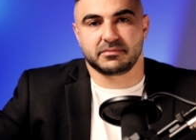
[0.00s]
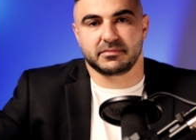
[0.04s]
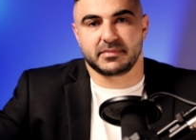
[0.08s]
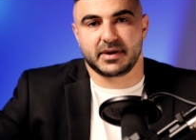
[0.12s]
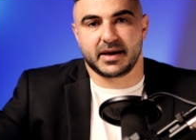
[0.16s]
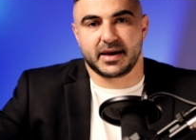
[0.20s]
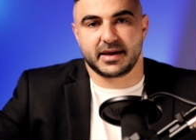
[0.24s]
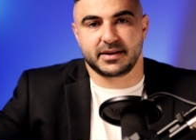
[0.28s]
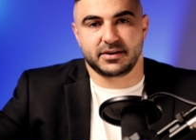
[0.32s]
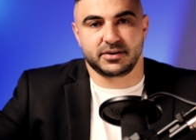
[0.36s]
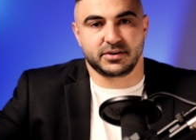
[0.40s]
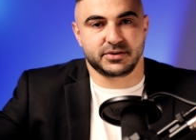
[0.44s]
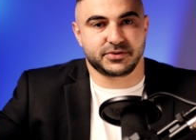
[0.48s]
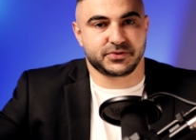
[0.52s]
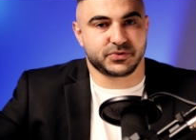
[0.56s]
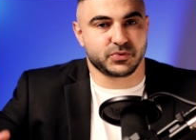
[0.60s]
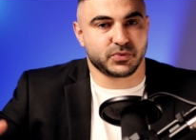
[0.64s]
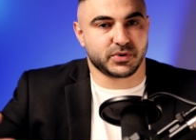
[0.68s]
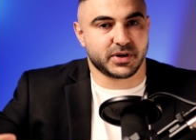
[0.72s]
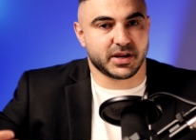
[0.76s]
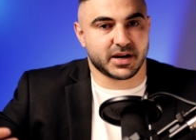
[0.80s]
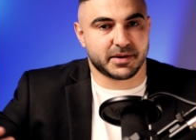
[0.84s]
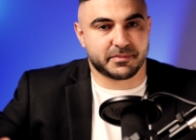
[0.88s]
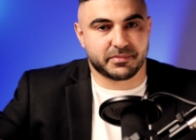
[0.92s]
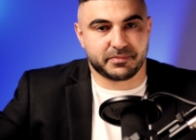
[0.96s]
and you
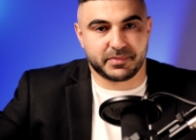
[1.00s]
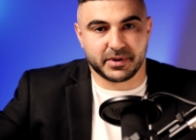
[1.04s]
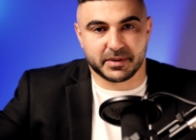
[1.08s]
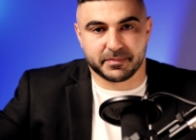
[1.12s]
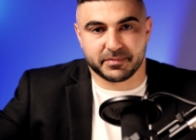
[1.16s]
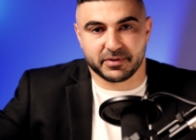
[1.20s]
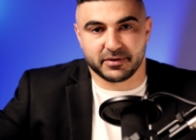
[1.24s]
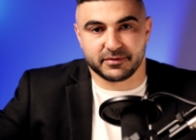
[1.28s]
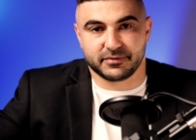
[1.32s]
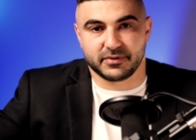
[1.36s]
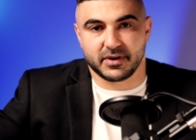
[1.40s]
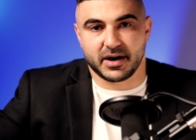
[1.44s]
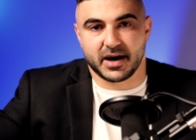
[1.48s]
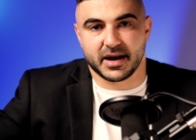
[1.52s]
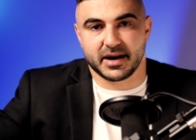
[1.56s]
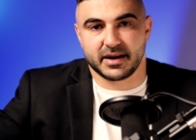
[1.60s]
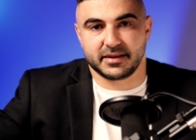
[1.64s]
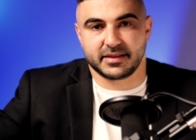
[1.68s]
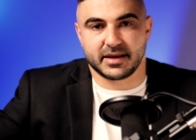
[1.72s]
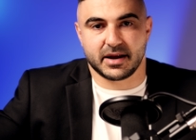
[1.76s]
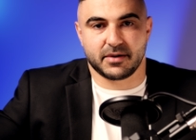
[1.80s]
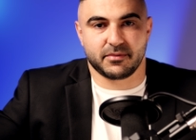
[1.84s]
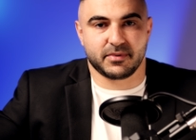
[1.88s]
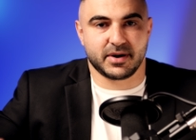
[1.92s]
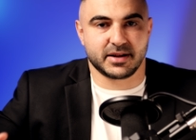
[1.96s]
still get a big provider
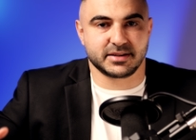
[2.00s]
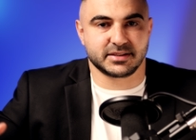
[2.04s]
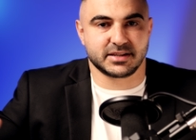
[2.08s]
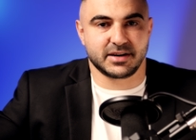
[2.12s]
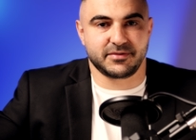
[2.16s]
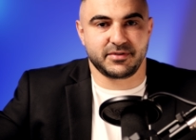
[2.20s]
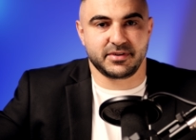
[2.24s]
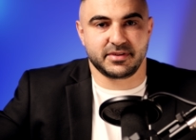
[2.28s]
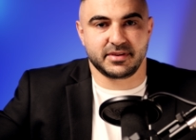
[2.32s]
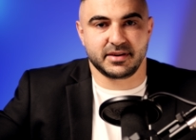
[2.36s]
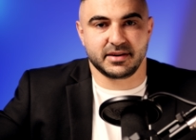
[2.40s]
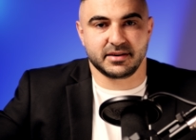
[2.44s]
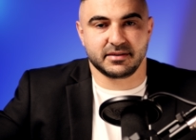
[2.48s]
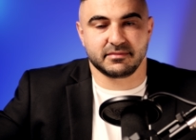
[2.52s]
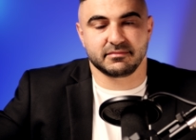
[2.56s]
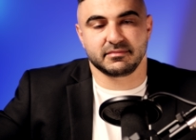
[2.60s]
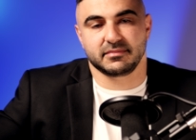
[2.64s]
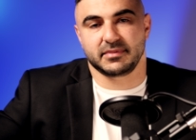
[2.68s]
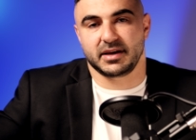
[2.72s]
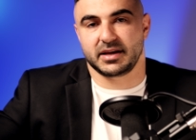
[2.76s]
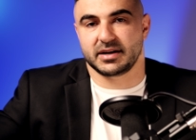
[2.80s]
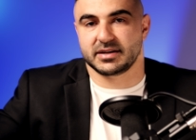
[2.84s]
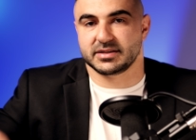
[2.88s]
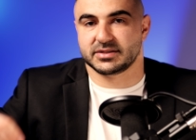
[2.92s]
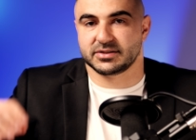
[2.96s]
that runs everything.
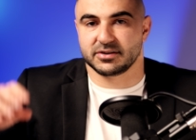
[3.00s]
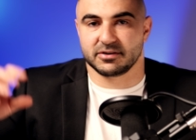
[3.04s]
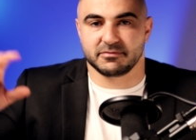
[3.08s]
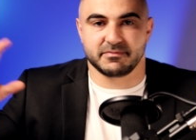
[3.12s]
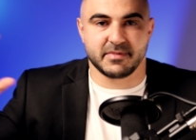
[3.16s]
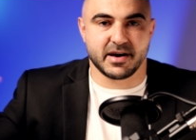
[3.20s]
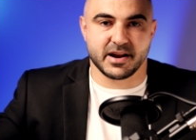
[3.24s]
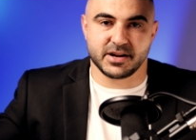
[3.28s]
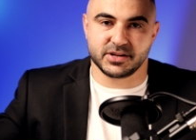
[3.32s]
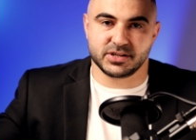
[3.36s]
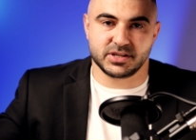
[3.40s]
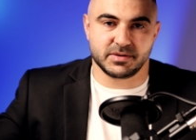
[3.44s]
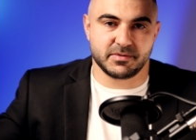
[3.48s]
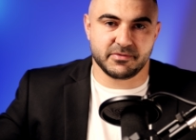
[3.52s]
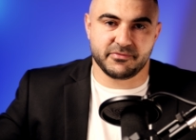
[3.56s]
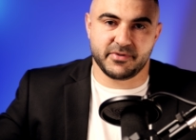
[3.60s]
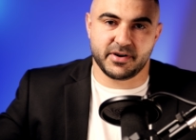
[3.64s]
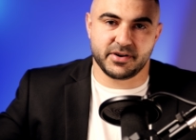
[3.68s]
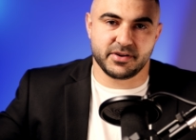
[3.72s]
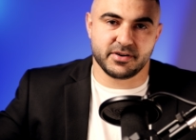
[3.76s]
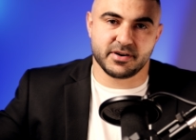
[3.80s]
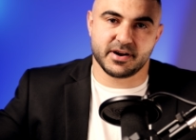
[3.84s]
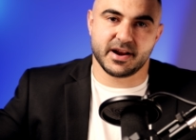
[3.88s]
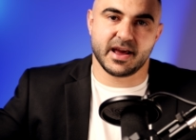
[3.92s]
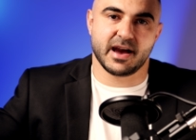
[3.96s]
In a self-managed super
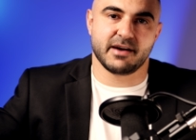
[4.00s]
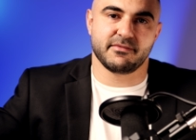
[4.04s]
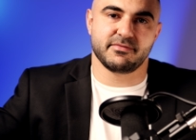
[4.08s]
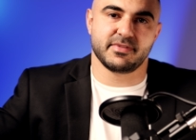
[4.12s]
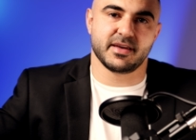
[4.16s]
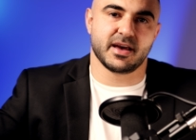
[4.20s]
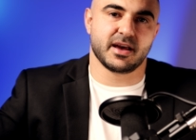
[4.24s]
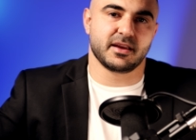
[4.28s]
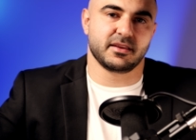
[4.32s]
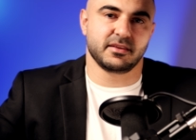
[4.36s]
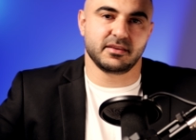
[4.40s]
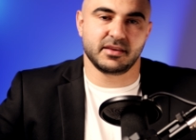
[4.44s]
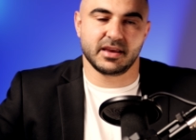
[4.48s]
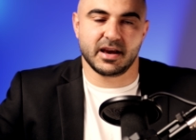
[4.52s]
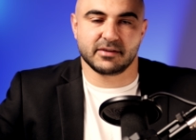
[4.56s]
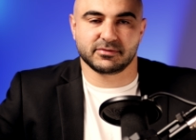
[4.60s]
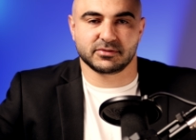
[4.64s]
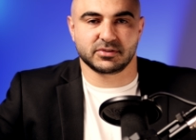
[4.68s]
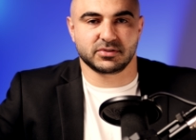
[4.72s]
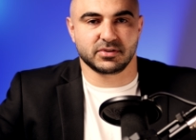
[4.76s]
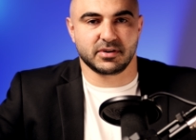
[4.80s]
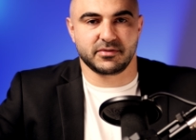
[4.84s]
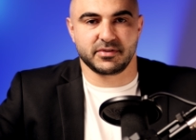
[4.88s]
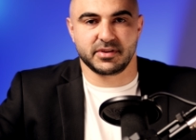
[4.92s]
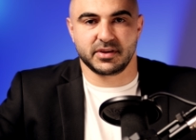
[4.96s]
fund, you don't have that. You have
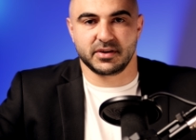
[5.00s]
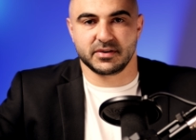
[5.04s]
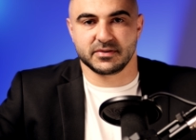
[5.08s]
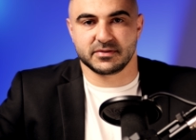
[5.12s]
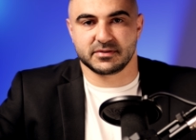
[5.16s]
to do everything